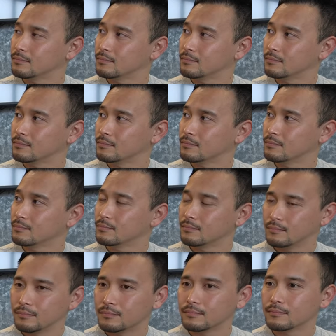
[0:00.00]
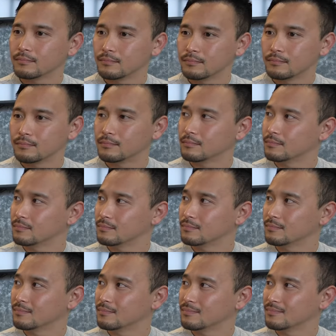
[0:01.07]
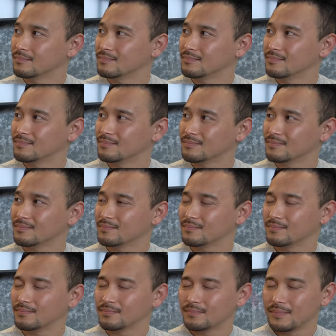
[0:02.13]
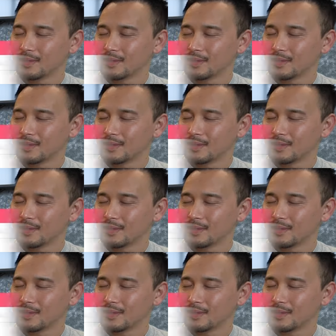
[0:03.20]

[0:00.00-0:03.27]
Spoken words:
No words are spoken by the person on screen.